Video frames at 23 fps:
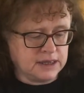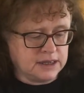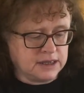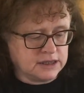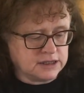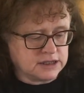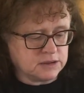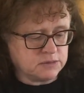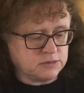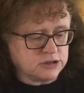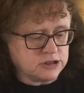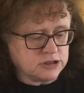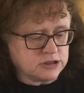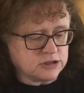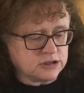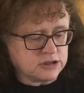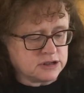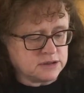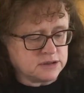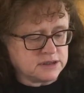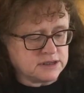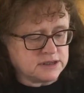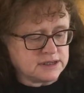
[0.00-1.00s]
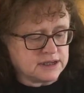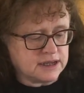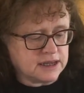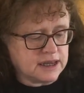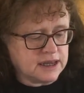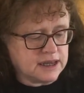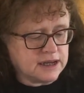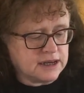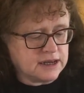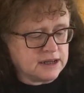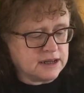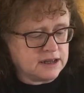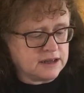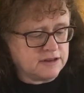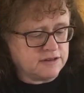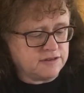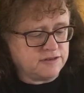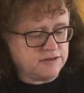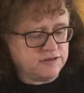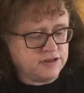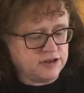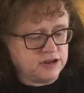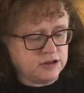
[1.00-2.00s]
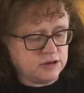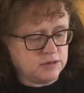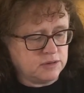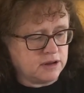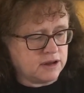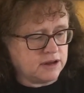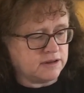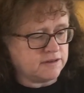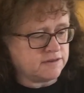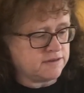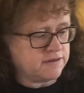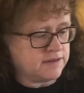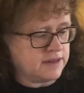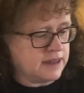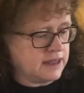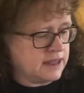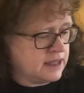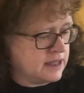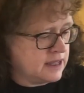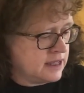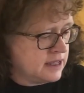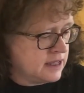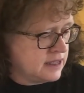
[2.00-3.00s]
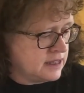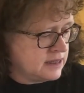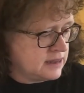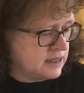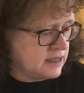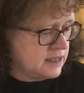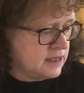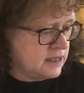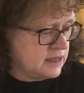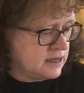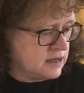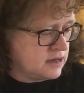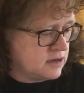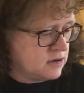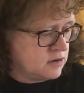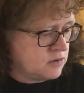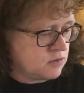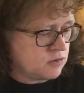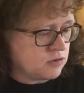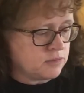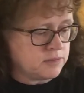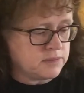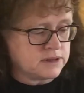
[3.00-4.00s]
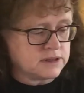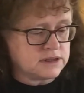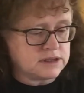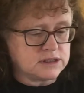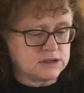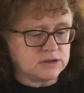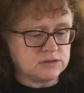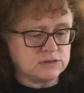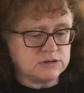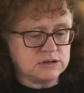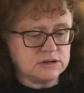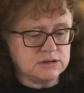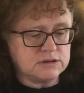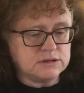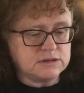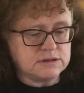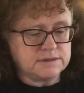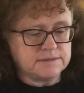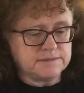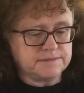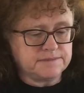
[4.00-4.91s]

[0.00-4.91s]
So we're just going to stick in a few of the Norman soldiers,